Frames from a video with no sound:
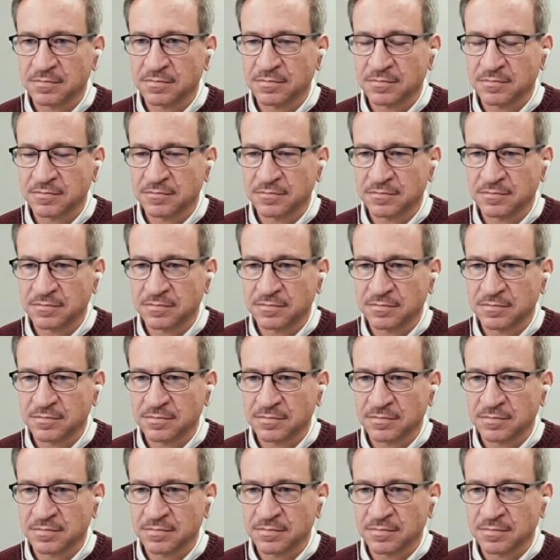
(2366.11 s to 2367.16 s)

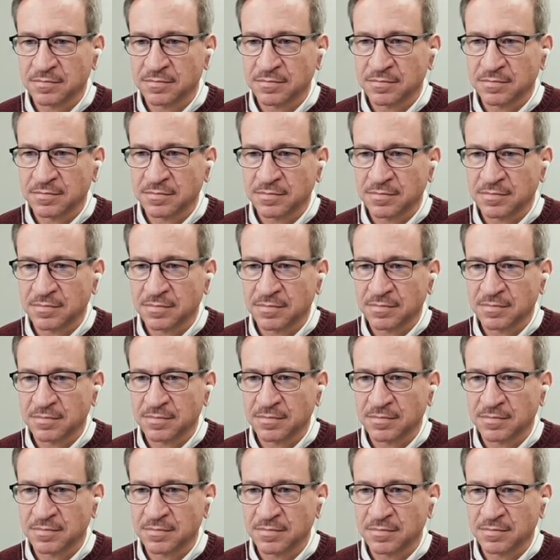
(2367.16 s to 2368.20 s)

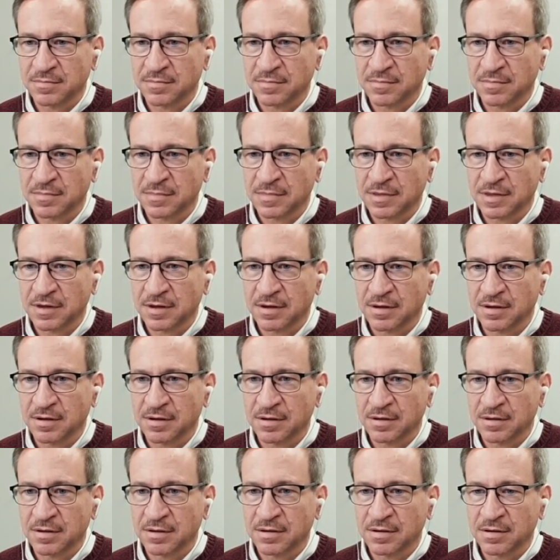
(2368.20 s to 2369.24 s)

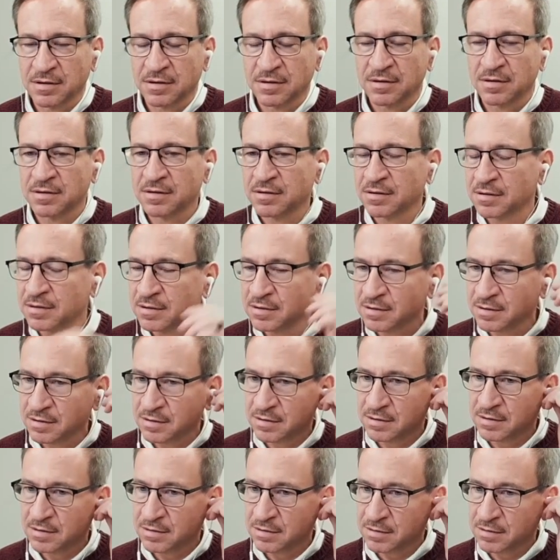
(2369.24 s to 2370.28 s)
The person shown says nothing.